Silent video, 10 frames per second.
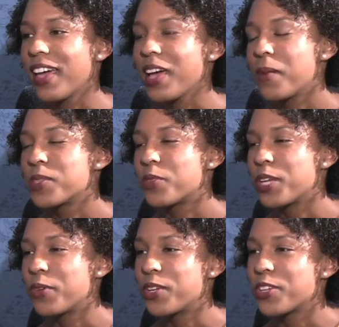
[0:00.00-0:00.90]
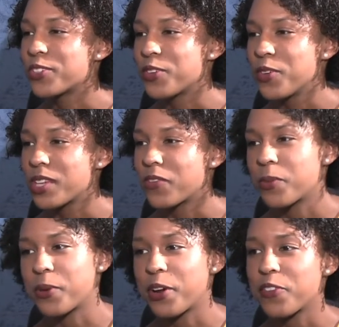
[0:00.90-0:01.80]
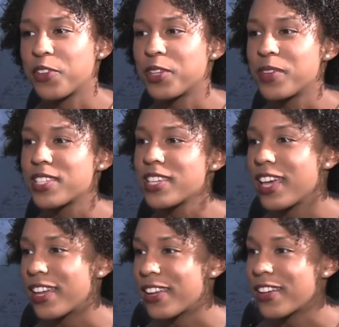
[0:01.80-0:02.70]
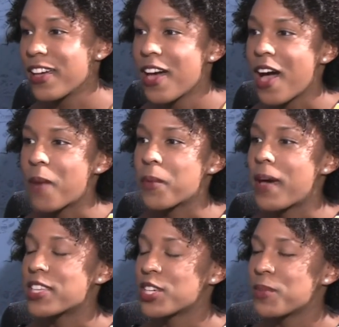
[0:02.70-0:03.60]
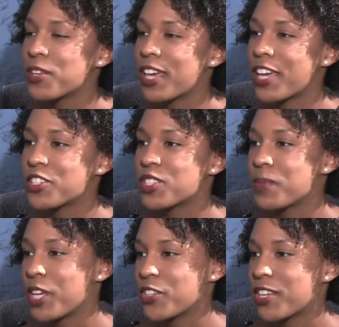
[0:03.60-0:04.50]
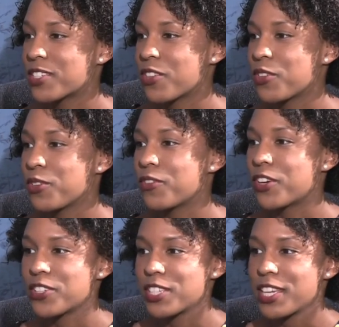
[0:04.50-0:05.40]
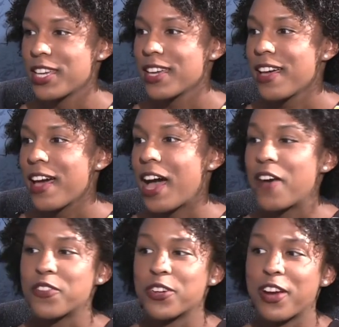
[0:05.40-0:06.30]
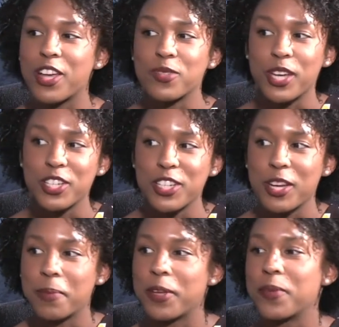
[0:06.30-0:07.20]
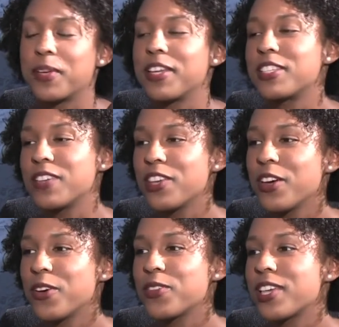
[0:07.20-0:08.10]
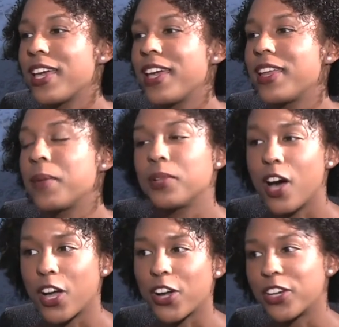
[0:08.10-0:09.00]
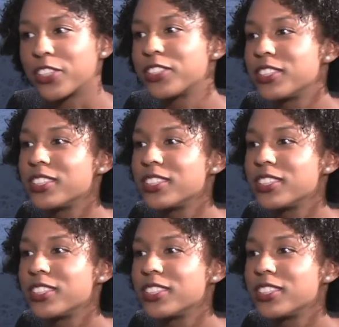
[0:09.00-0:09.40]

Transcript: Hey, I'm 21 years old. I'm from Prairieville, Louisiana. I'm a mass communications major at Southern University. After graduation, I plan on being a TV host and a blogger.